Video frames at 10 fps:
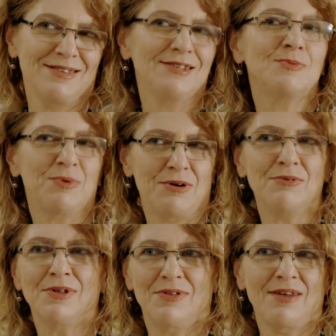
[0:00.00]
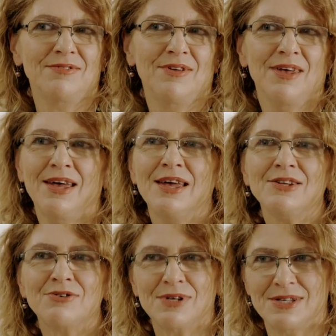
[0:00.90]
in this period that
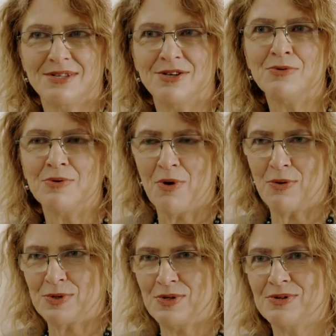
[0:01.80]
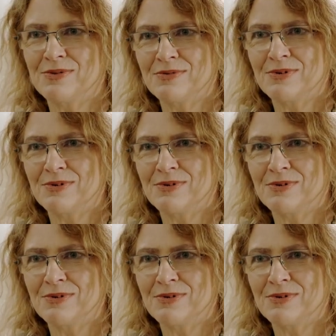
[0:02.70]
interest you the most.